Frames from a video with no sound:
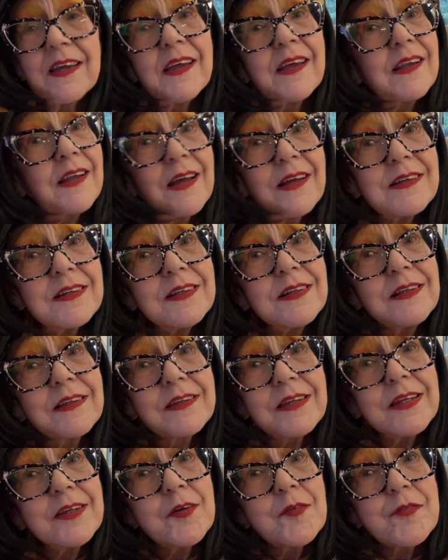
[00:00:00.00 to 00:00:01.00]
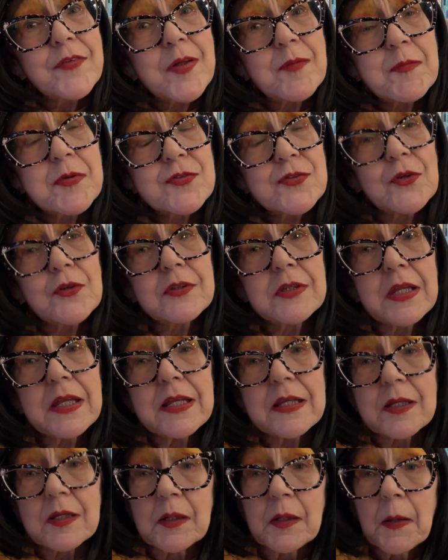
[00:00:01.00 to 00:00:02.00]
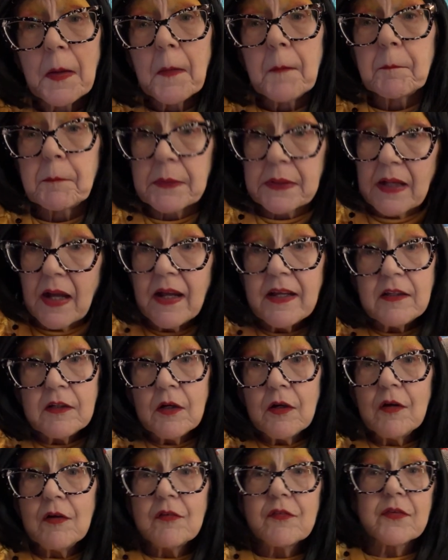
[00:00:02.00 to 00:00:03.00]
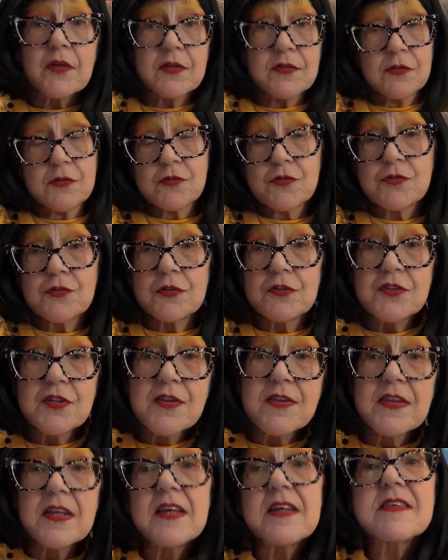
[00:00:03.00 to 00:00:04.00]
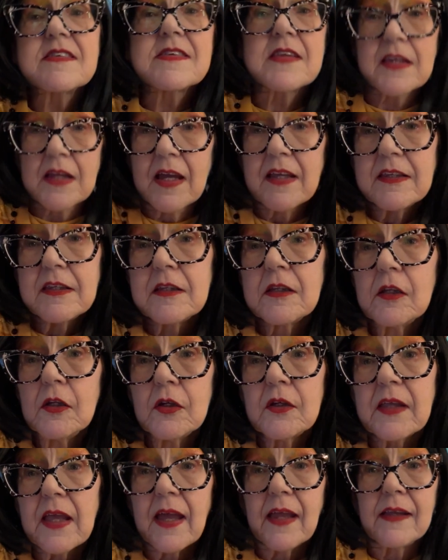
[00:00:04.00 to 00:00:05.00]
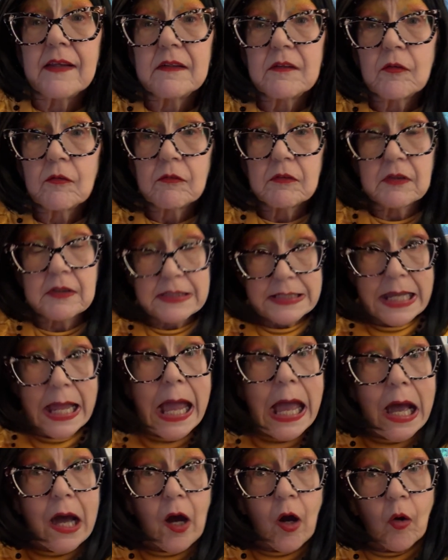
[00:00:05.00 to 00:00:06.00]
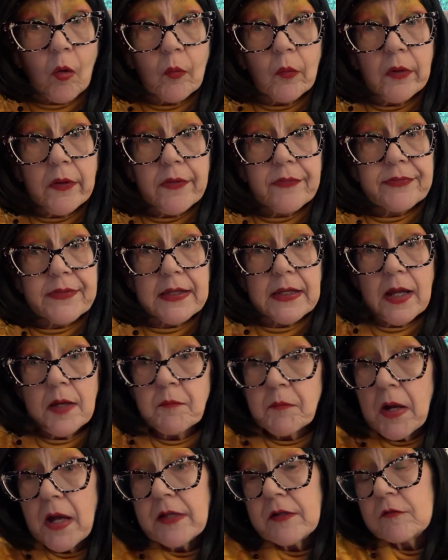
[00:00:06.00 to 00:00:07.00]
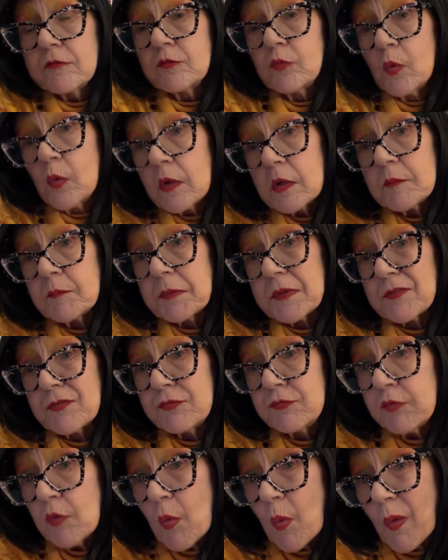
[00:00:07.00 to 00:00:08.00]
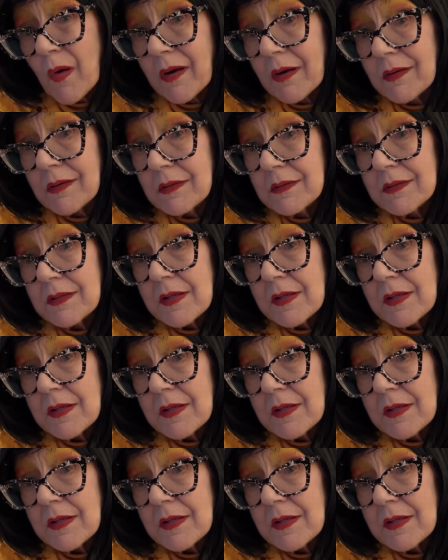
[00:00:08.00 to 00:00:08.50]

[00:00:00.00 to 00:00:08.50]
And I didn't think of them as old lady. But I know that there are certain things that I can look at now that I might have worn before.